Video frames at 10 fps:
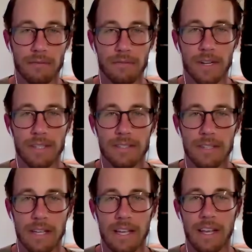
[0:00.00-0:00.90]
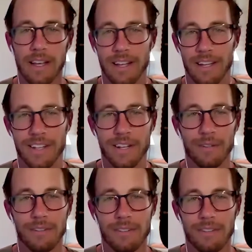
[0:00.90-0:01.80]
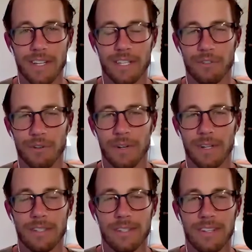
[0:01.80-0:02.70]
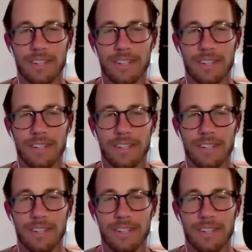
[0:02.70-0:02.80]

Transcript: Funds. Neil, thanks for joining us.